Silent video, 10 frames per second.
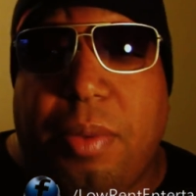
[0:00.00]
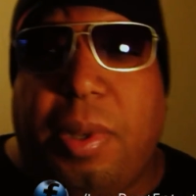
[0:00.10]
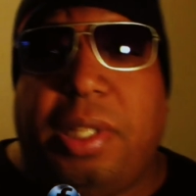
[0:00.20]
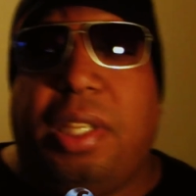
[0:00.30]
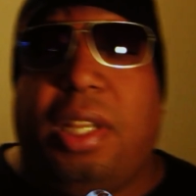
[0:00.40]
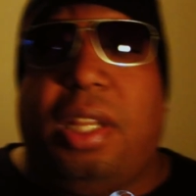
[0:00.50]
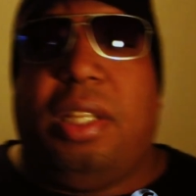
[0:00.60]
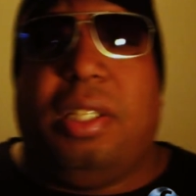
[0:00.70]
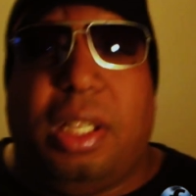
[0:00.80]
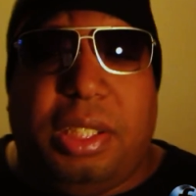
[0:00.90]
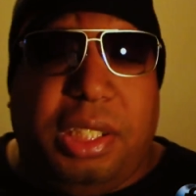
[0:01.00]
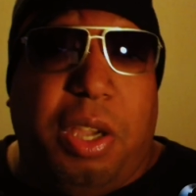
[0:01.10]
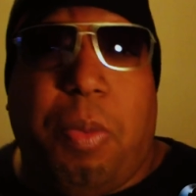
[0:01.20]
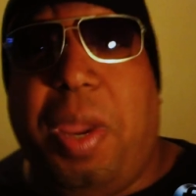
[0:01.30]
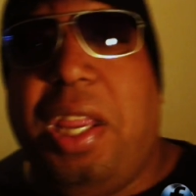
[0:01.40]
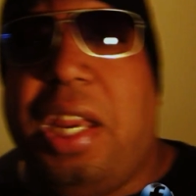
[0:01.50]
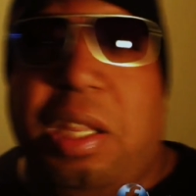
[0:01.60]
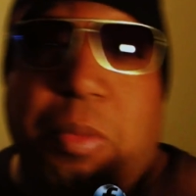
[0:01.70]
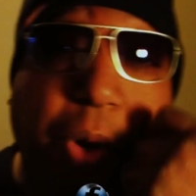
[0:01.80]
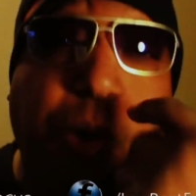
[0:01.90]
But the GOP, they
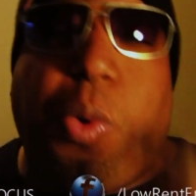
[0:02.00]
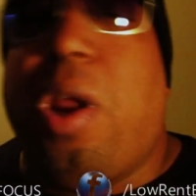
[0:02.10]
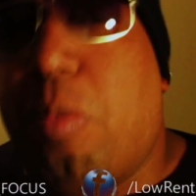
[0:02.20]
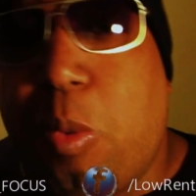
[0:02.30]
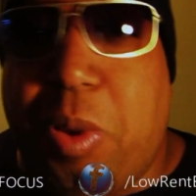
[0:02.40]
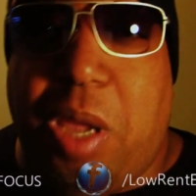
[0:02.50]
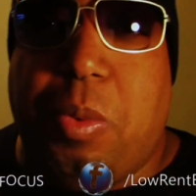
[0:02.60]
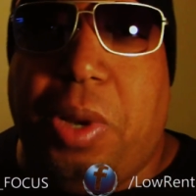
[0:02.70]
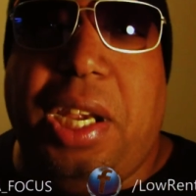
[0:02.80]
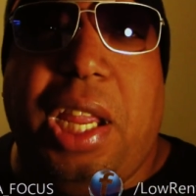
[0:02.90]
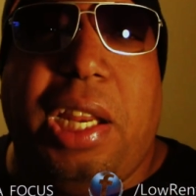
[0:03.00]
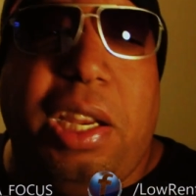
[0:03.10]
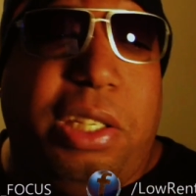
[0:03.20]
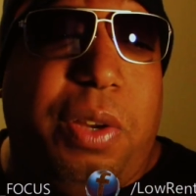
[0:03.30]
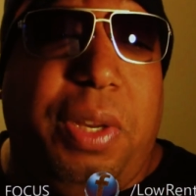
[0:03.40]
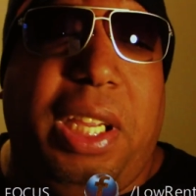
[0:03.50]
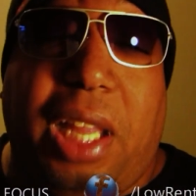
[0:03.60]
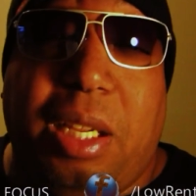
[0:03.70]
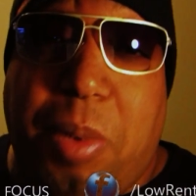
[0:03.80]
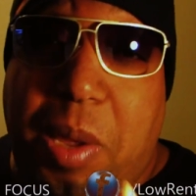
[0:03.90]
need more credible people. They just don't need,
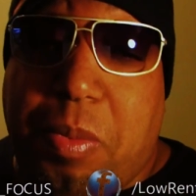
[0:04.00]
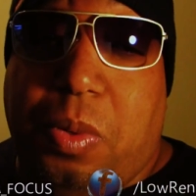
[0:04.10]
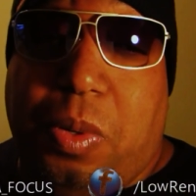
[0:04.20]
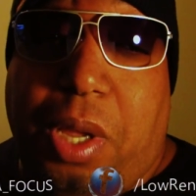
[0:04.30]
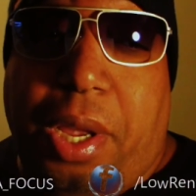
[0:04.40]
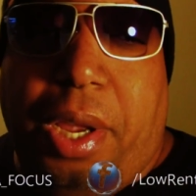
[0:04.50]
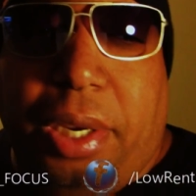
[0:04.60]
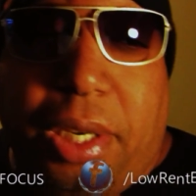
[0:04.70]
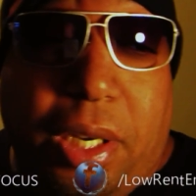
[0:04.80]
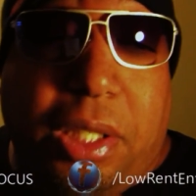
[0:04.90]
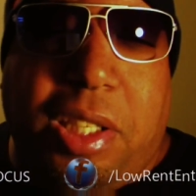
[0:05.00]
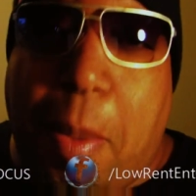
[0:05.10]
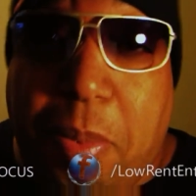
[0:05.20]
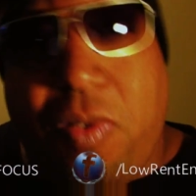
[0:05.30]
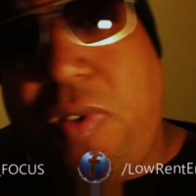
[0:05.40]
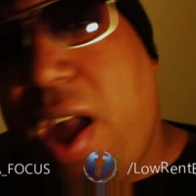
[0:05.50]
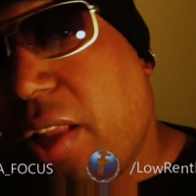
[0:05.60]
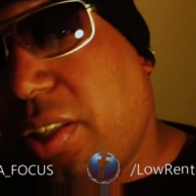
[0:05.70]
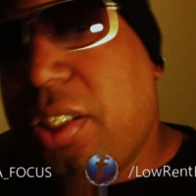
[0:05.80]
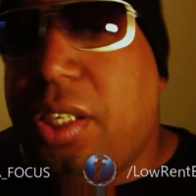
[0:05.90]
like, people, you know, to step and
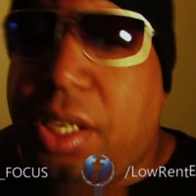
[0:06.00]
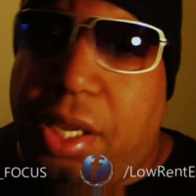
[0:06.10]
fetch.